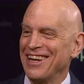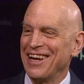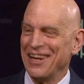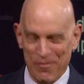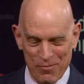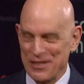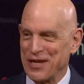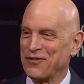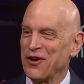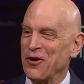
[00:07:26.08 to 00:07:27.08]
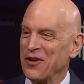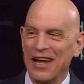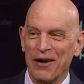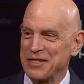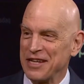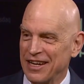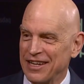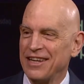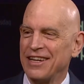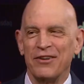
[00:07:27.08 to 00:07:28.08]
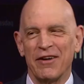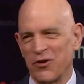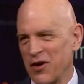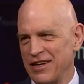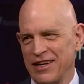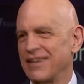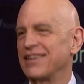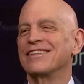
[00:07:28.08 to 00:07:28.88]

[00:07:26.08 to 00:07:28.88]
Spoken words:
in the Princess phone, and that was it. You have no idea.